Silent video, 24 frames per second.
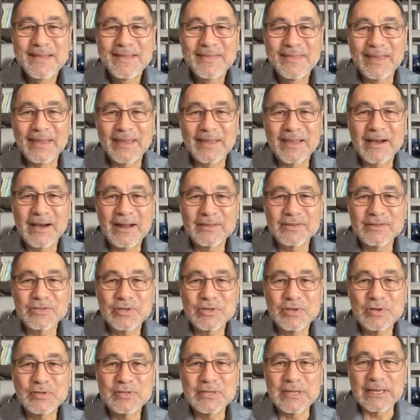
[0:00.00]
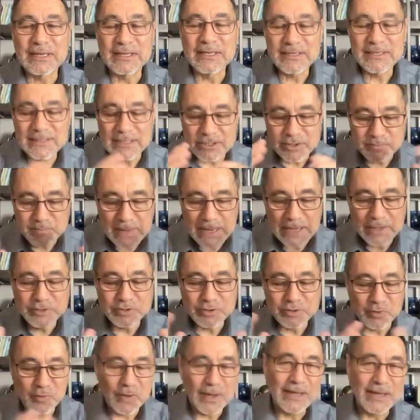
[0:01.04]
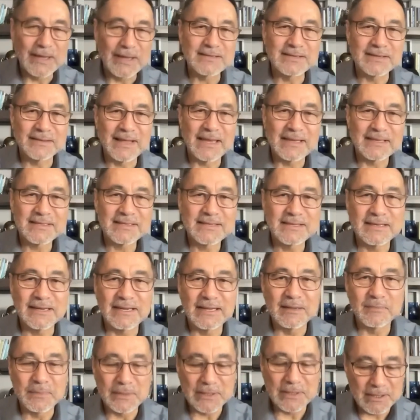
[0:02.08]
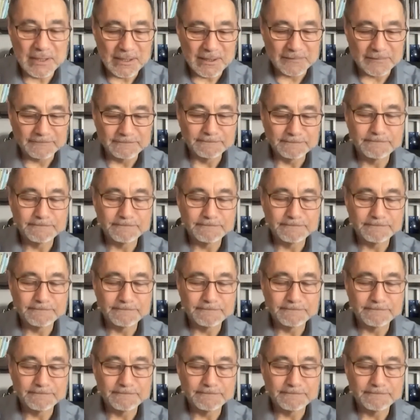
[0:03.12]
that God is using in such major ways in that city and beyond.